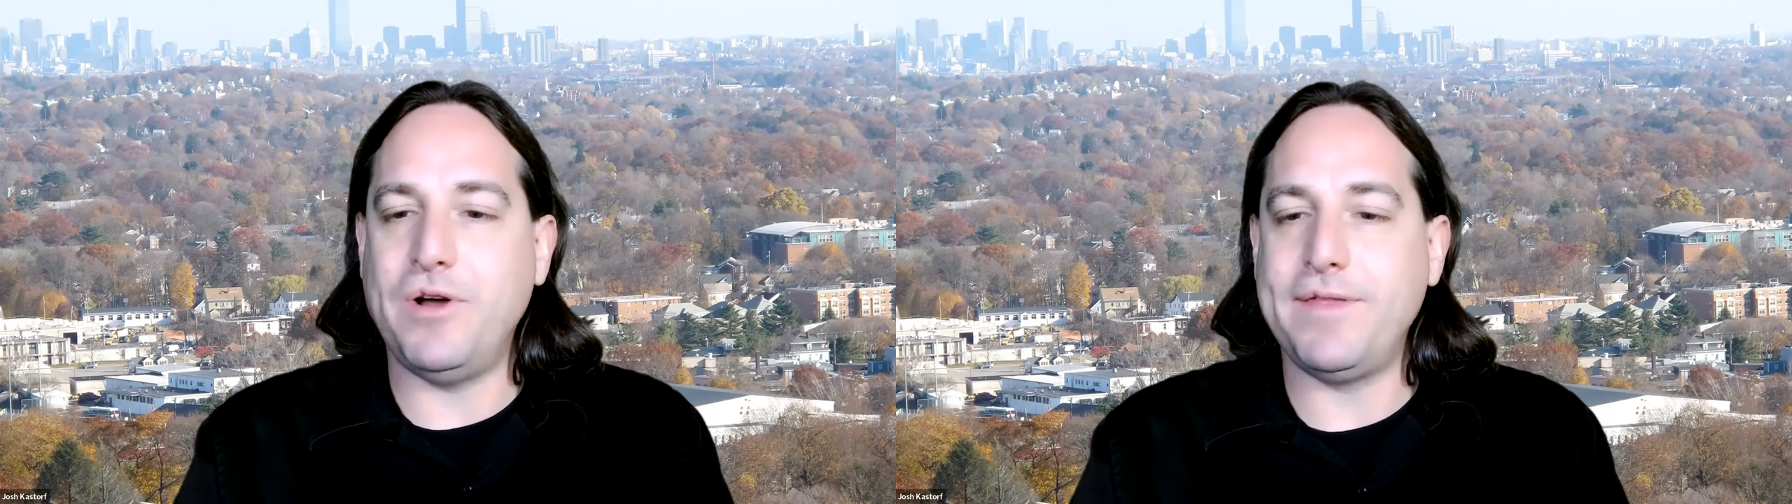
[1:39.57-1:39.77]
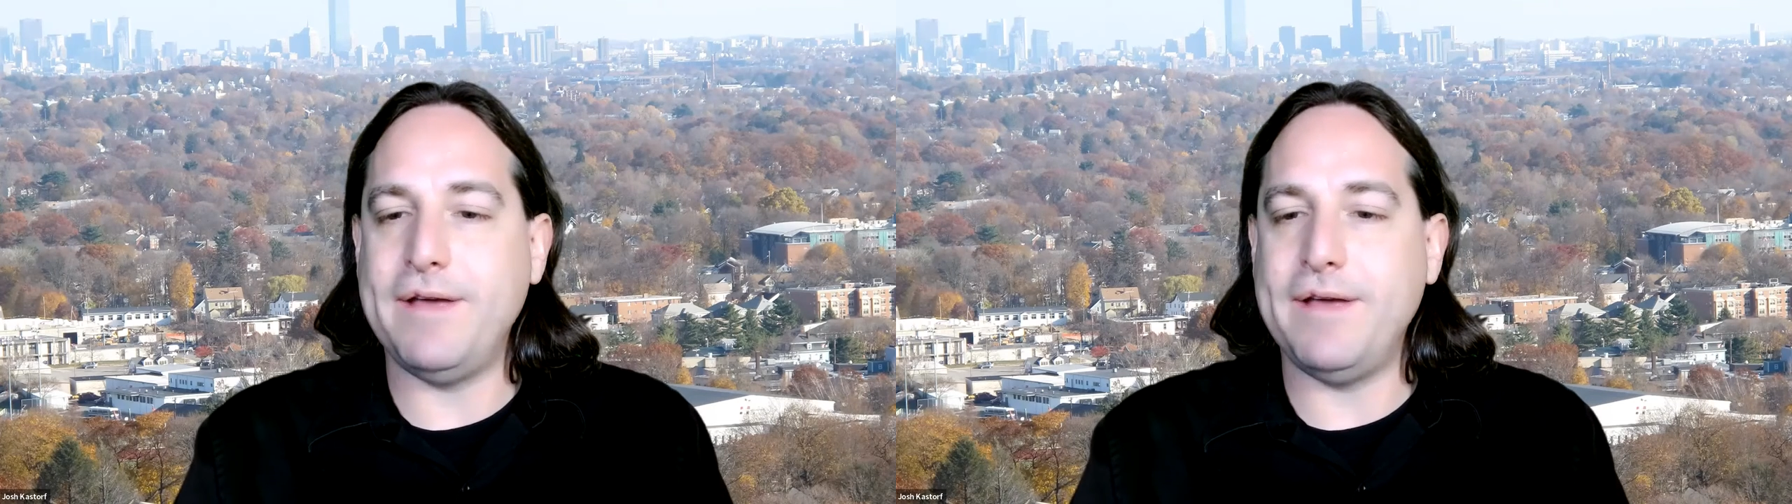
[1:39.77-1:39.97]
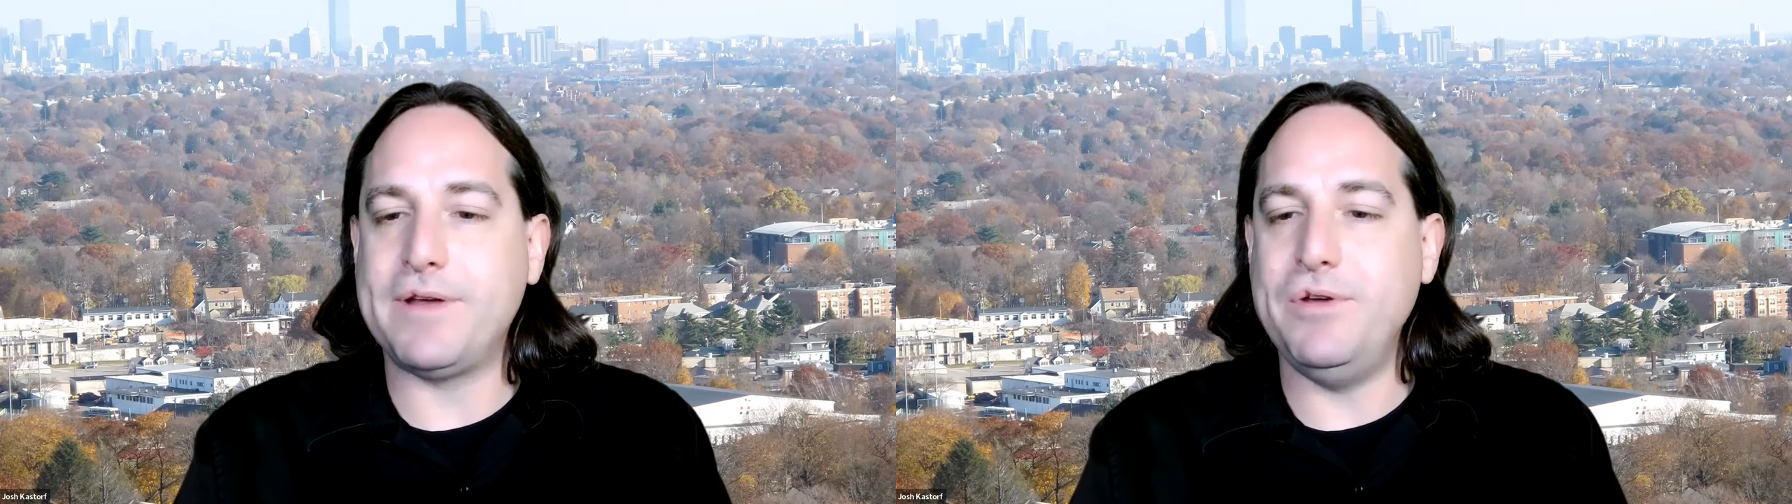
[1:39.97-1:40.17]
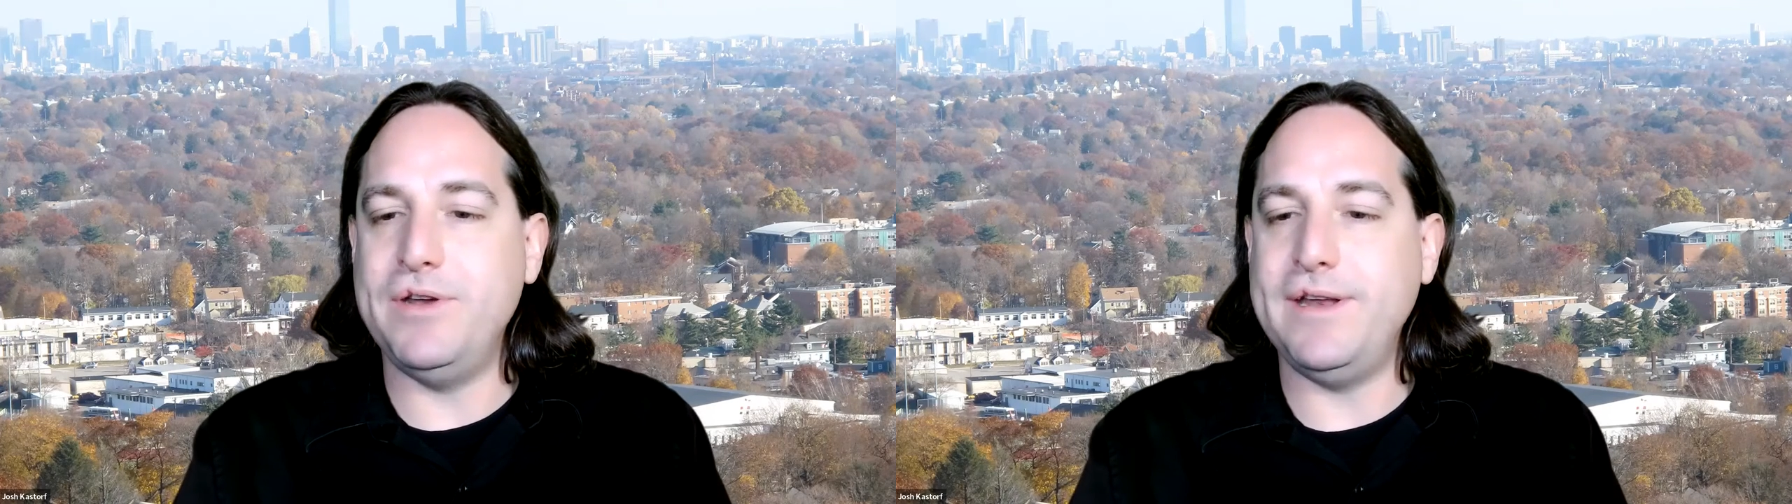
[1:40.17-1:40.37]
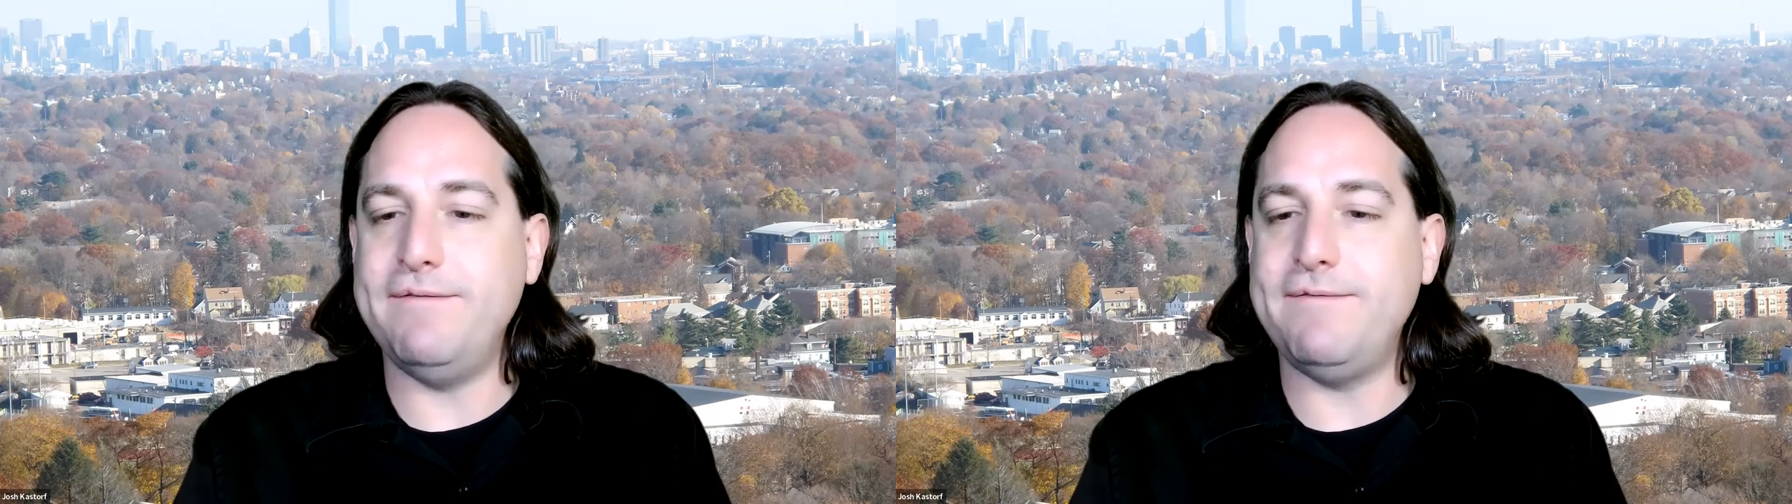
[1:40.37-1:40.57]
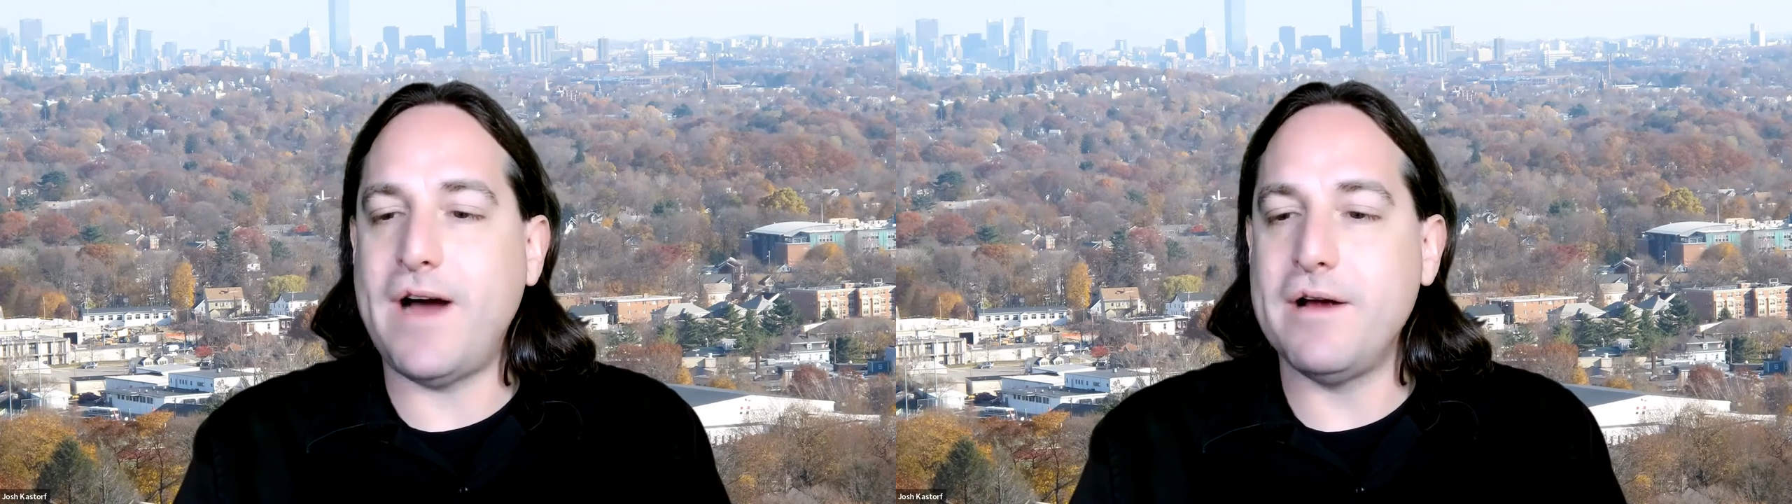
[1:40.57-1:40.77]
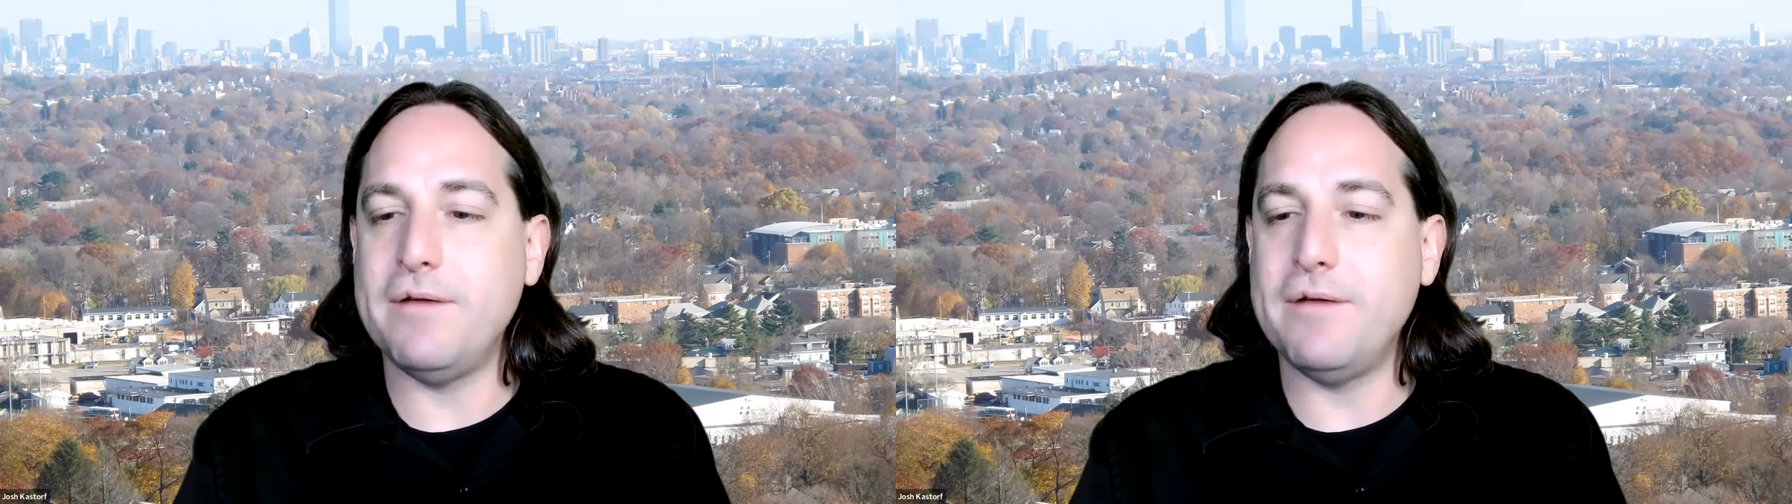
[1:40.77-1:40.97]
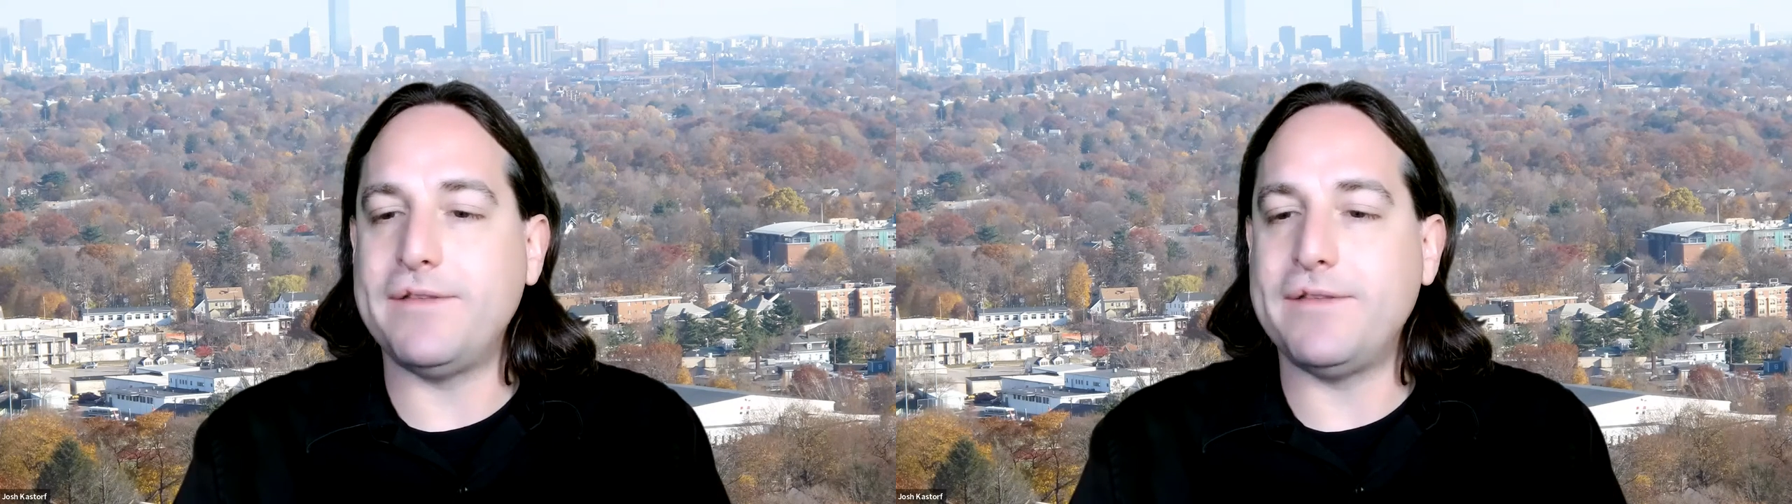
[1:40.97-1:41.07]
Waltham Community Farm.